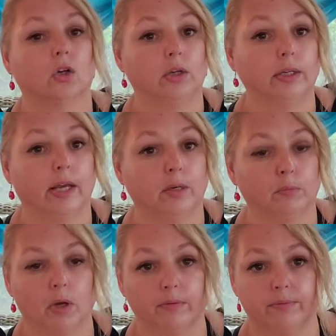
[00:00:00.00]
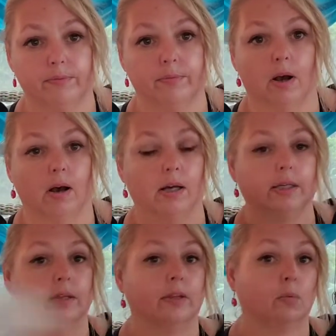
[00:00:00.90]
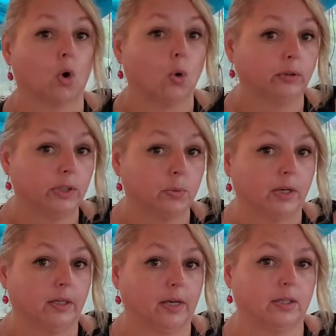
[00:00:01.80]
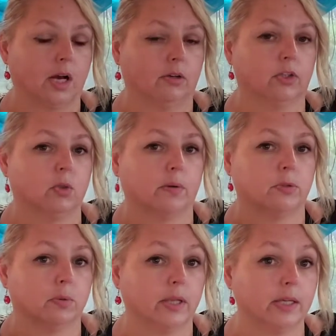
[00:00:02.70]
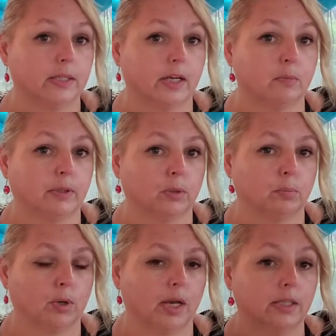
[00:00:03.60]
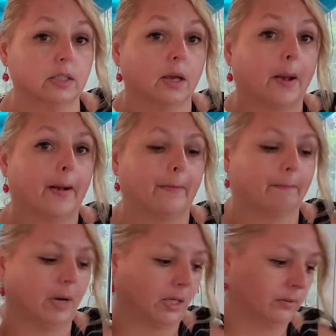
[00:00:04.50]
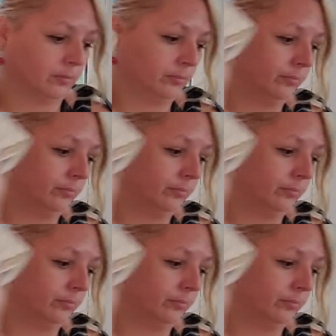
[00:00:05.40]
Couldn't get them on. They were only $29, so I was really excited about the price, but